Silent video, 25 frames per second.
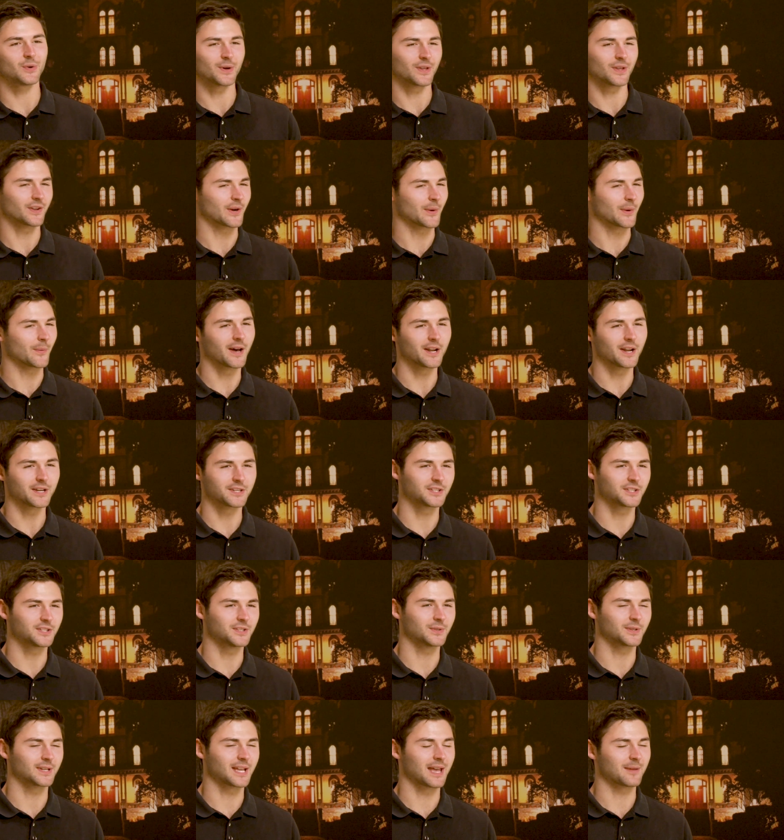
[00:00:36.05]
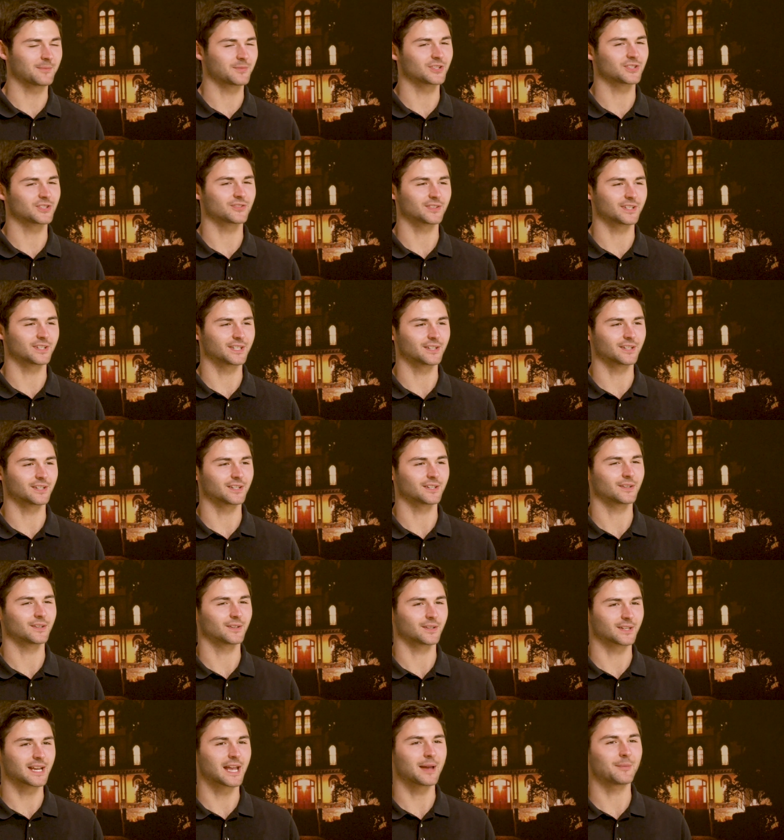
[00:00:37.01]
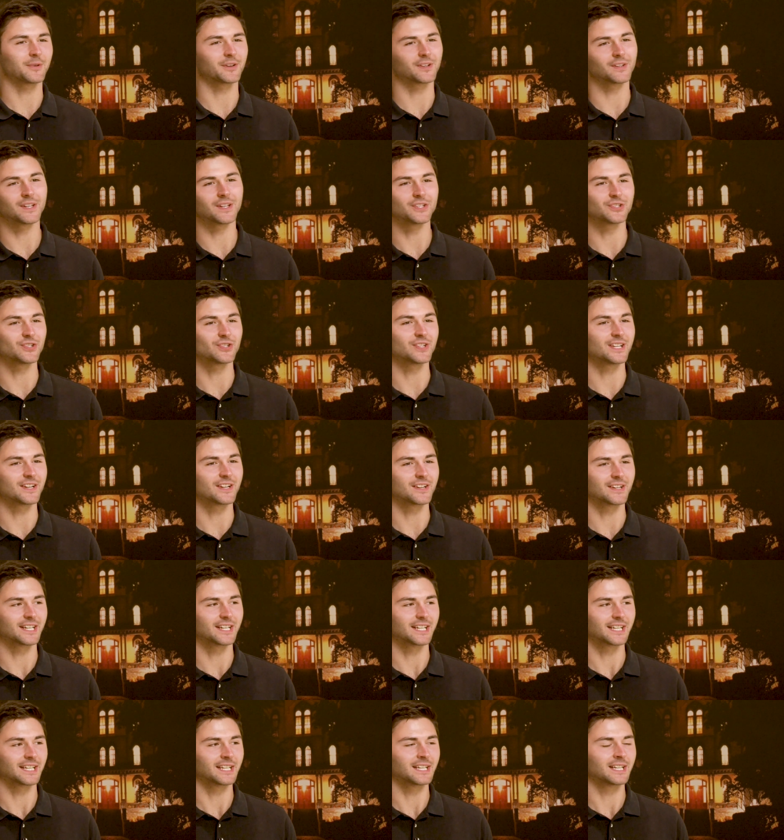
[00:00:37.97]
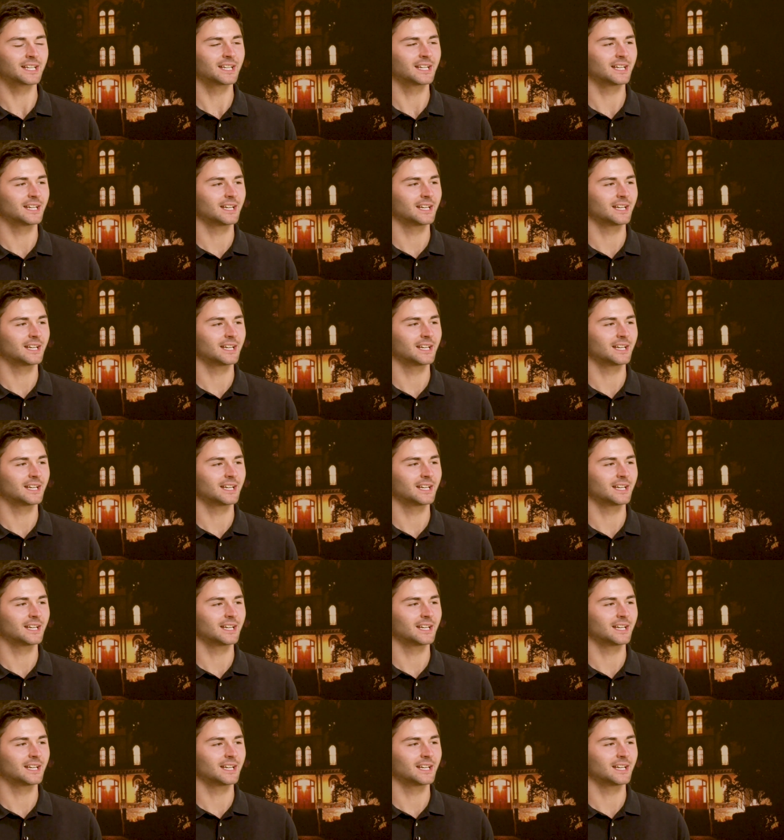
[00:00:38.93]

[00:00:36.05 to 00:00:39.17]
whether I wanted to do chemistry or, or chemical engineering.